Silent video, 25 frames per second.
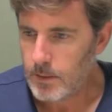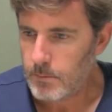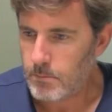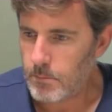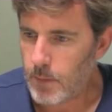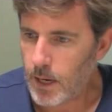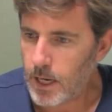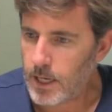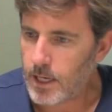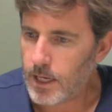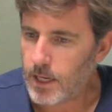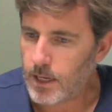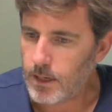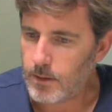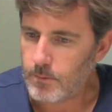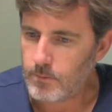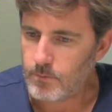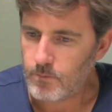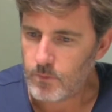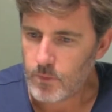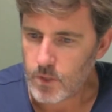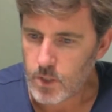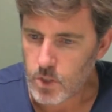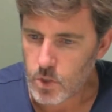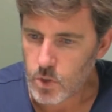
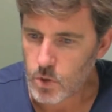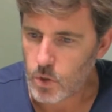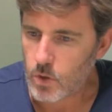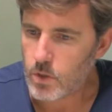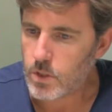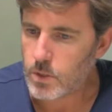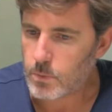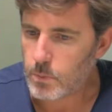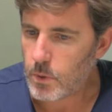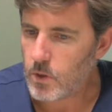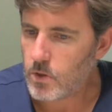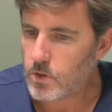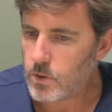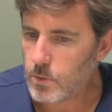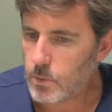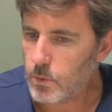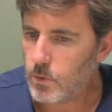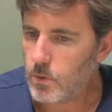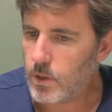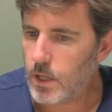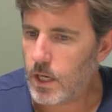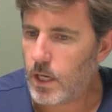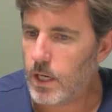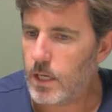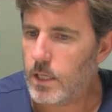making the strongest
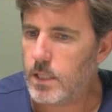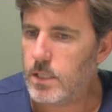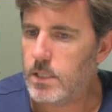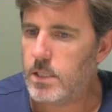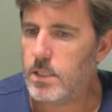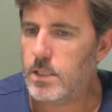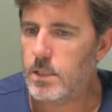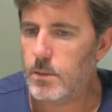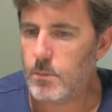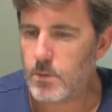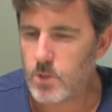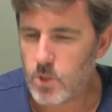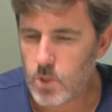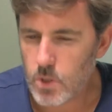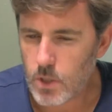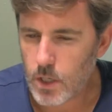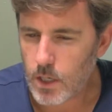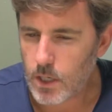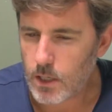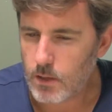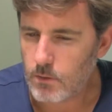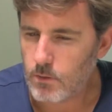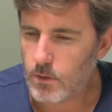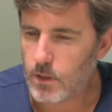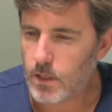possible case,
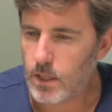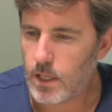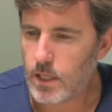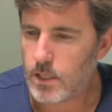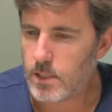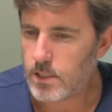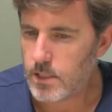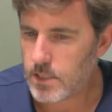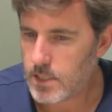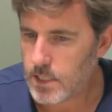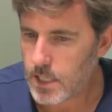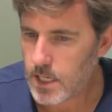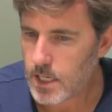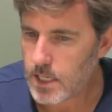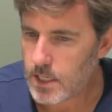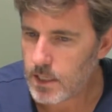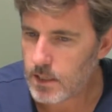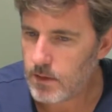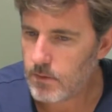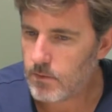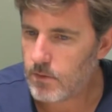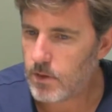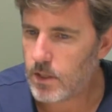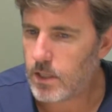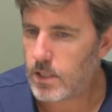demonstrating real
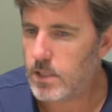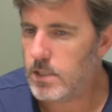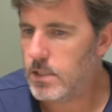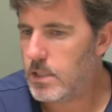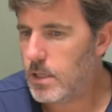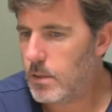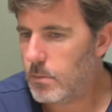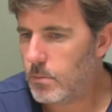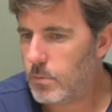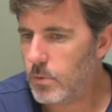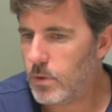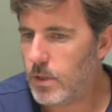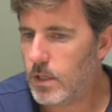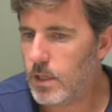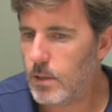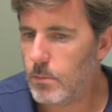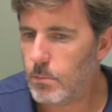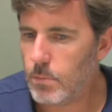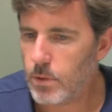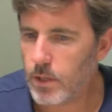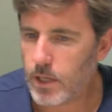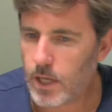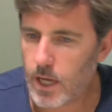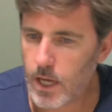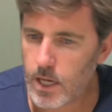understanding of the contemporary
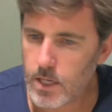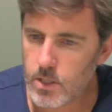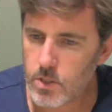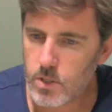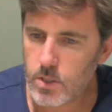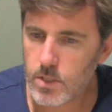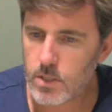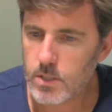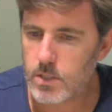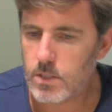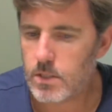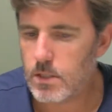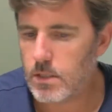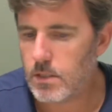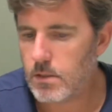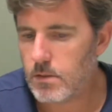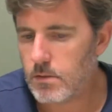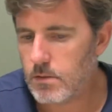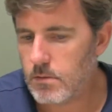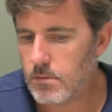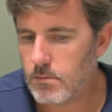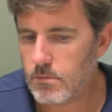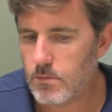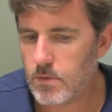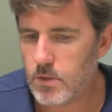implications
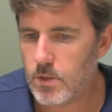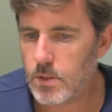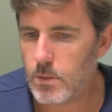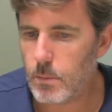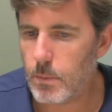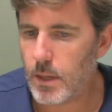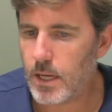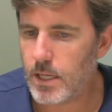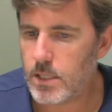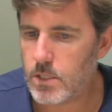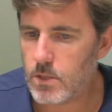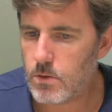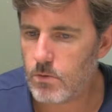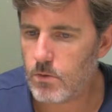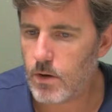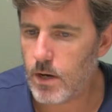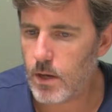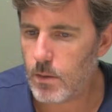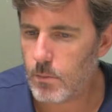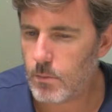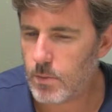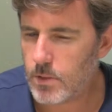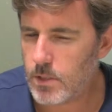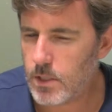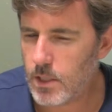and debates
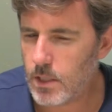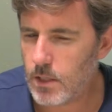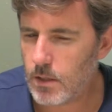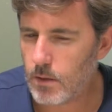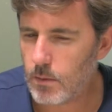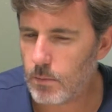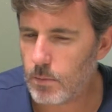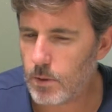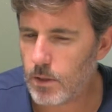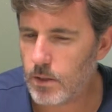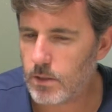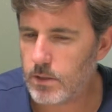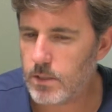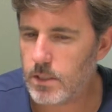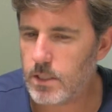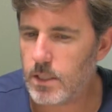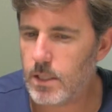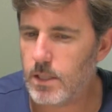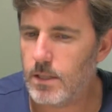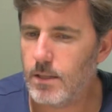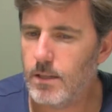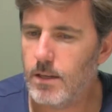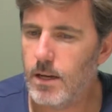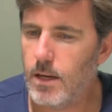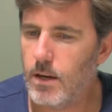around particular
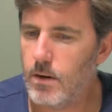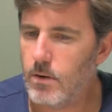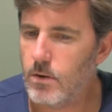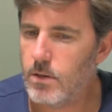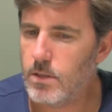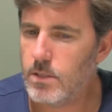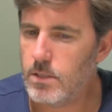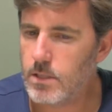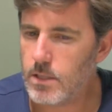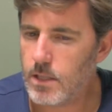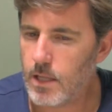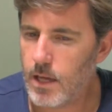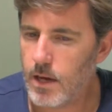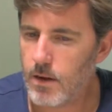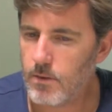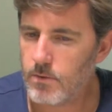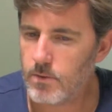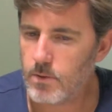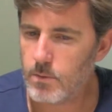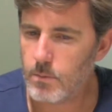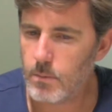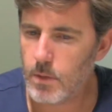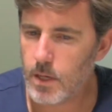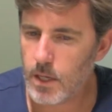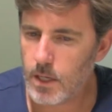policy areas, and they have
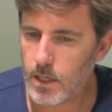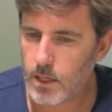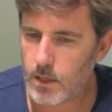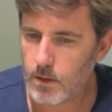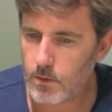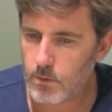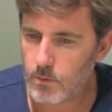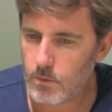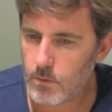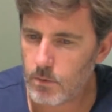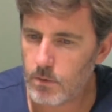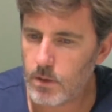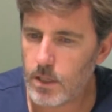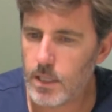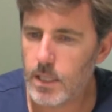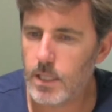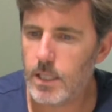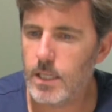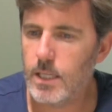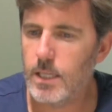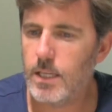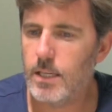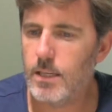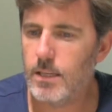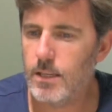to make a
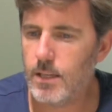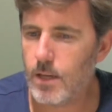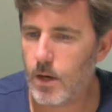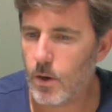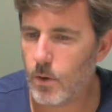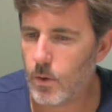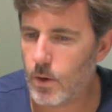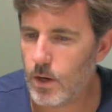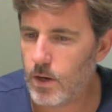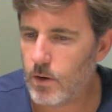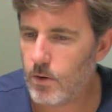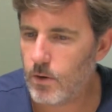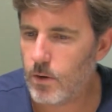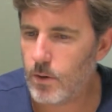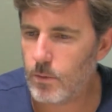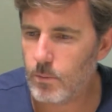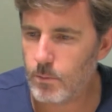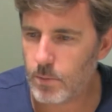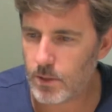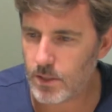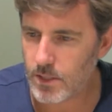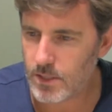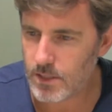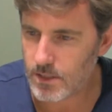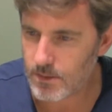really coherent
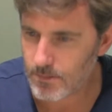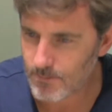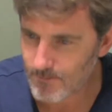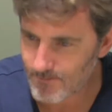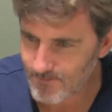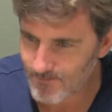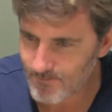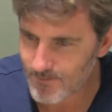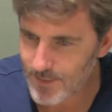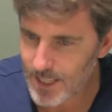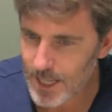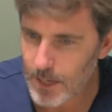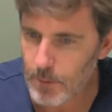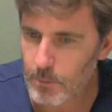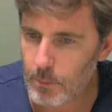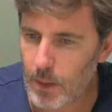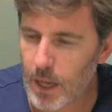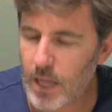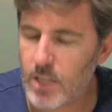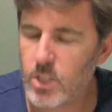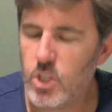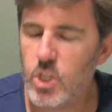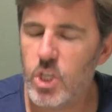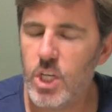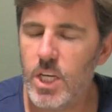but
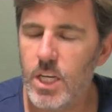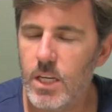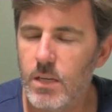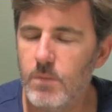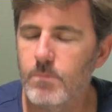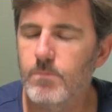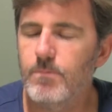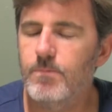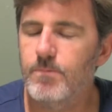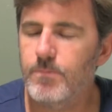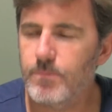punchy